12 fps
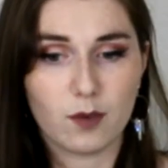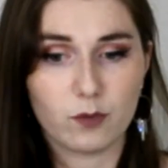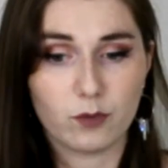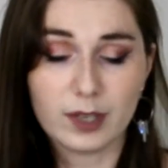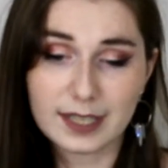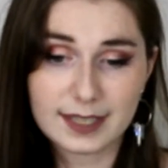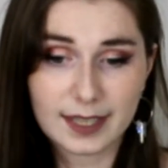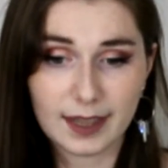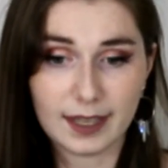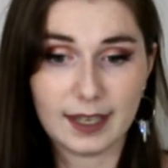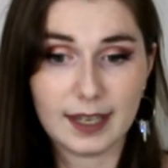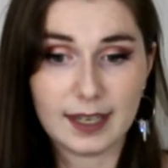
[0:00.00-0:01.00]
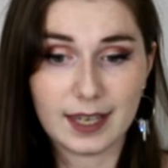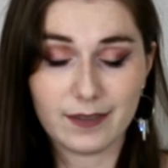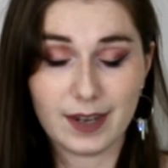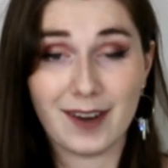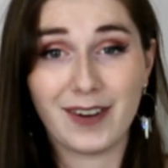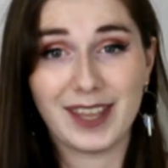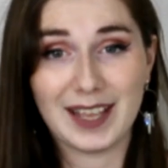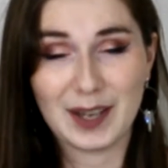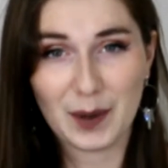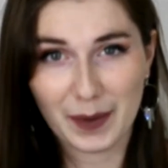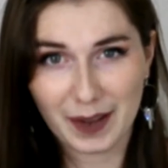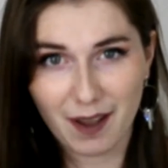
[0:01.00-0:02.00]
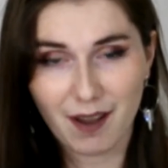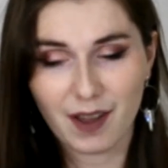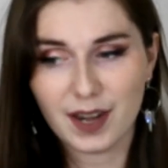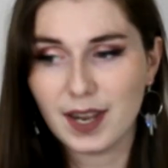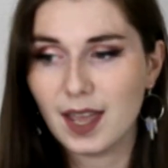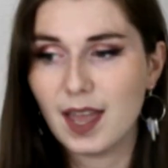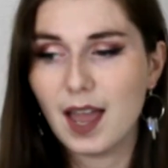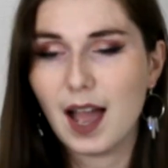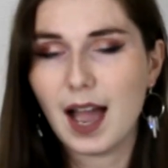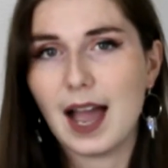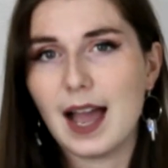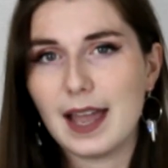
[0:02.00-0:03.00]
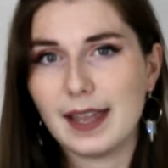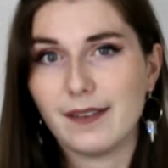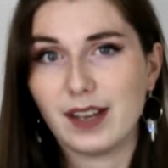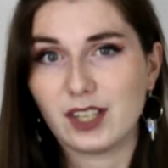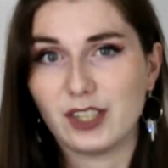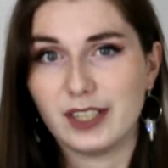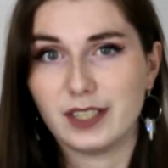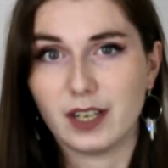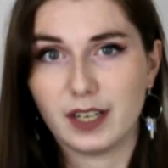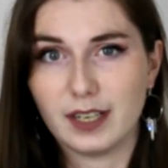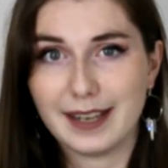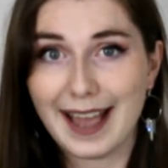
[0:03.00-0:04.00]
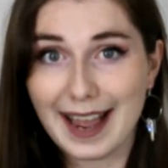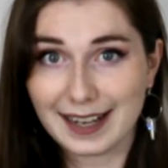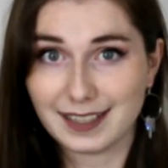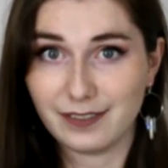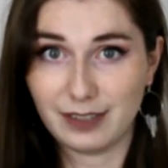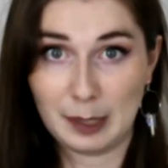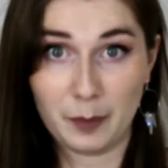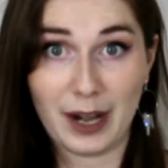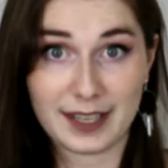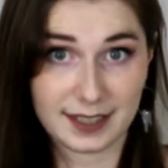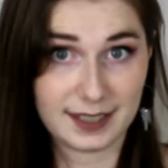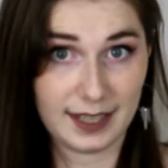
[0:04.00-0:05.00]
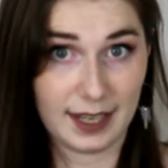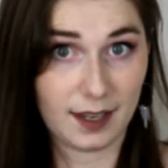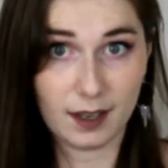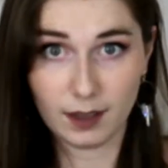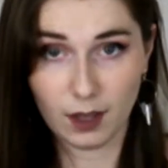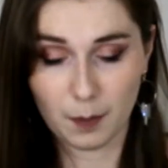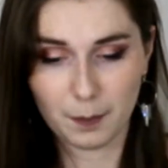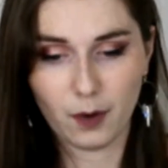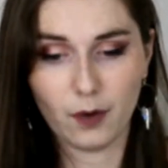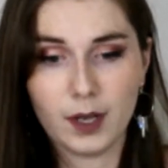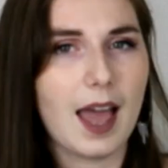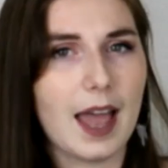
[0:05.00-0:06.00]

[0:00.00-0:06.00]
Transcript: Recently, given everything going on, I have actually started actively practicing a lot more.